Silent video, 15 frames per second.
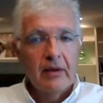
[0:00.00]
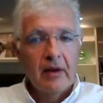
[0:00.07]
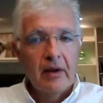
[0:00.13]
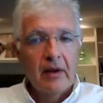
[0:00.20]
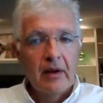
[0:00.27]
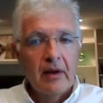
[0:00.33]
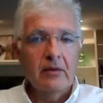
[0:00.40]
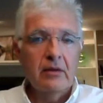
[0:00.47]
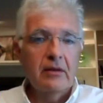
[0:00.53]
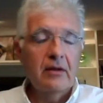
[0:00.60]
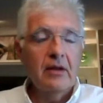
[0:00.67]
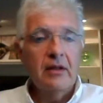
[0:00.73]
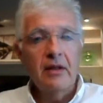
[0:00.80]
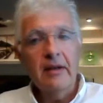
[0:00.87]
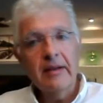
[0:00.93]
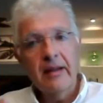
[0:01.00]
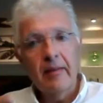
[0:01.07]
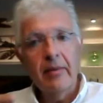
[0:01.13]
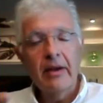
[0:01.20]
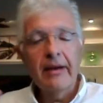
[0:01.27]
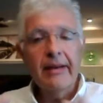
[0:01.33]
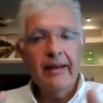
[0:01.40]
So the
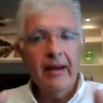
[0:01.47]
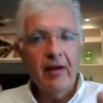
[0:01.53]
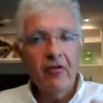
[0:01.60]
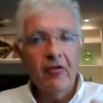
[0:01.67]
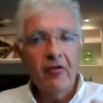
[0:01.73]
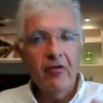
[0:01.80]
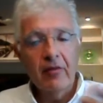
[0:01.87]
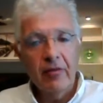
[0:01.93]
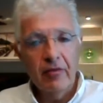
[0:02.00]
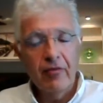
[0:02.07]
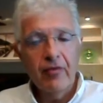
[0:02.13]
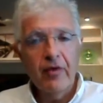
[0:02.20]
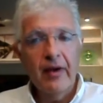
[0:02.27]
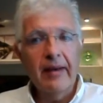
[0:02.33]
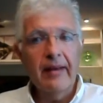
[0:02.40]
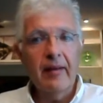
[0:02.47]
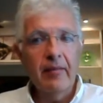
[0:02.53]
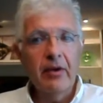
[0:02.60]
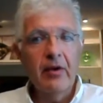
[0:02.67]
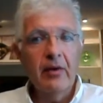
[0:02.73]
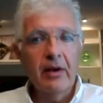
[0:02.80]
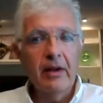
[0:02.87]
destabilization of the free
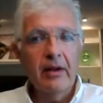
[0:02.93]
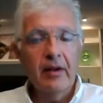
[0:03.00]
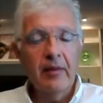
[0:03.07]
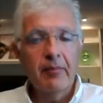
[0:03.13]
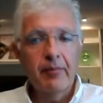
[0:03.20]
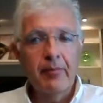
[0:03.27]
subunits